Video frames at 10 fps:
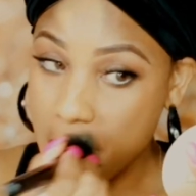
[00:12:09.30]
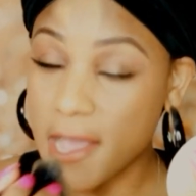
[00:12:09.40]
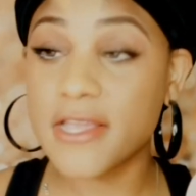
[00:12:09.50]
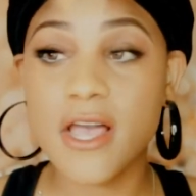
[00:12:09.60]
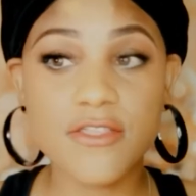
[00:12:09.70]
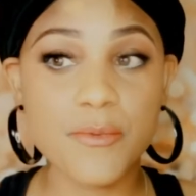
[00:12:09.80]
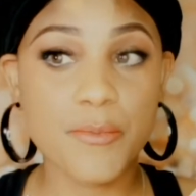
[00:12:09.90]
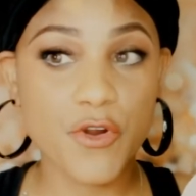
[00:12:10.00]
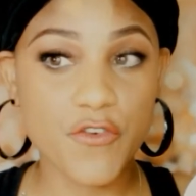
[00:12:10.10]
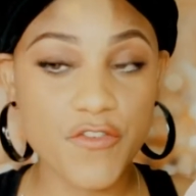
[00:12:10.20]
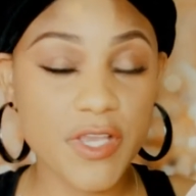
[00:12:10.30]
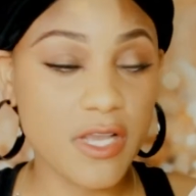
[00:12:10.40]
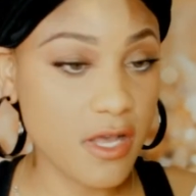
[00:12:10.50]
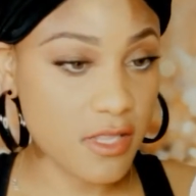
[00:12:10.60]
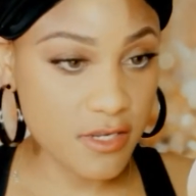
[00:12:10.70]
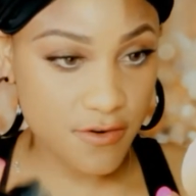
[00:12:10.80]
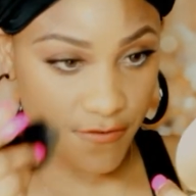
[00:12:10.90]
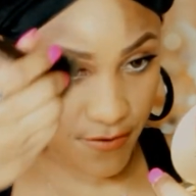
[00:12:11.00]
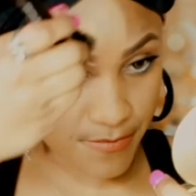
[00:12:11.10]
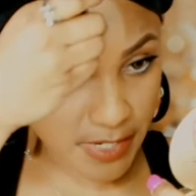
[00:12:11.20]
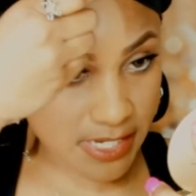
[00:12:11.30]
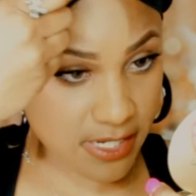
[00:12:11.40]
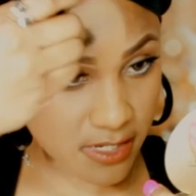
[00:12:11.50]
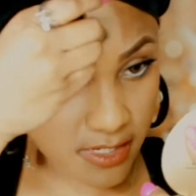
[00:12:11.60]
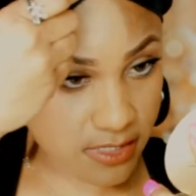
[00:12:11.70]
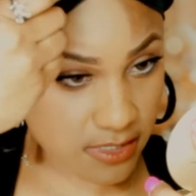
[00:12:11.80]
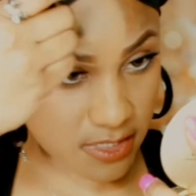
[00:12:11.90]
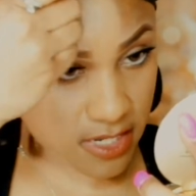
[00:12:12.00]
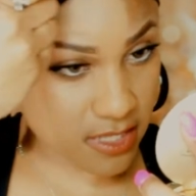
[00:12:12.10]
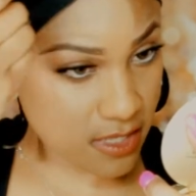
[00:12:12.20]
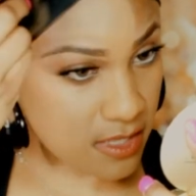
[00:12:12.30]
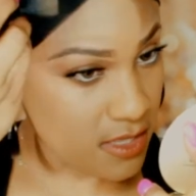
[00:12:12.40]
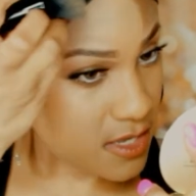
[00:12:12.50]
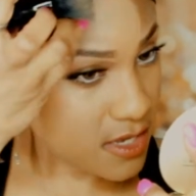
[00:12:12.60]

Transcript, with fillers: I got the perfect color for my skin.